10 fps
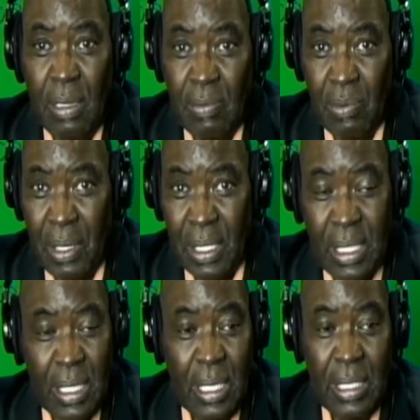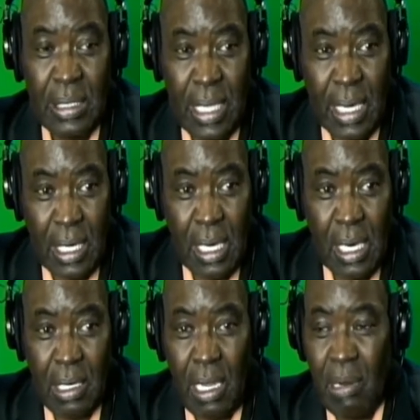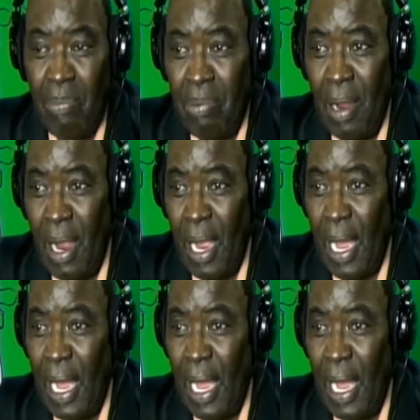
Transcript: with Standing in the Need of Prayer